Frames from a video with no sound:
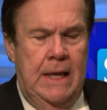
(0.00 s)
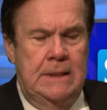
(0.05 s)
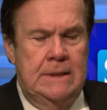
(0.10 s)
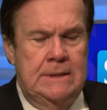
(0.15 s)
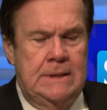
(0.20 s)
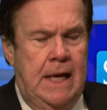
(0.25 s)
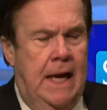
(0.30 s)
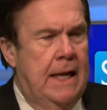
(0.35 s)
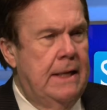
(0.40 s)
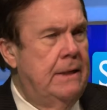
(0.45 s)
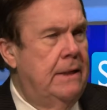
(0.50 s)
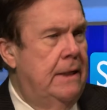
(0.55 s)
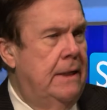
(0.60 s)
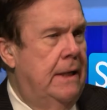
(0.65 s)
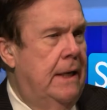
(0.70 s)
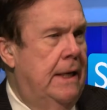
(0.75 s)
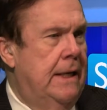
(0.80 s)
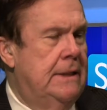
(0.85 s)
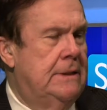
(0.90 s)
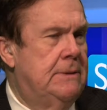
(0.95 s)

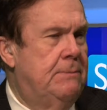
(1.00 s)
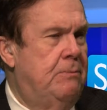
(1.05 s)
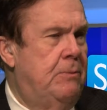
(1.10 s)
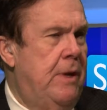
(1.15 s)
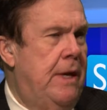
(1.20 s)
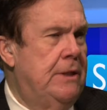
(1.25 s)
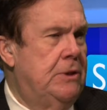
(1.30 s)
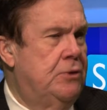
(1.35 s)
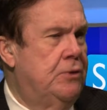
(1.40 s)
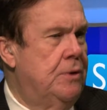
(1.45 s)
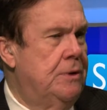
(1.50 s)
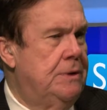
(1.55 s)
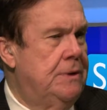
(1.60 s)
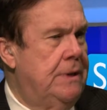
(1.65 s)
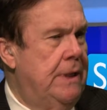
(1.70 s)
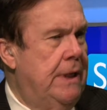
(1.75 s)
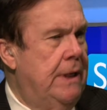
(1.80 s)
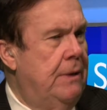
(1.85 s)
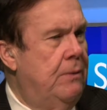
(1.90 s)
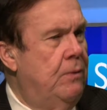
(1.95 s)
Scott, it's
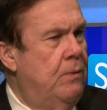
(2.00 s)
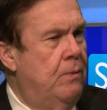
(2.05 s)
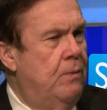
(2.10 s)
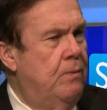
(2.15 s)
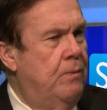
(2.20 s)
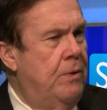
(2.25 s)
interesting,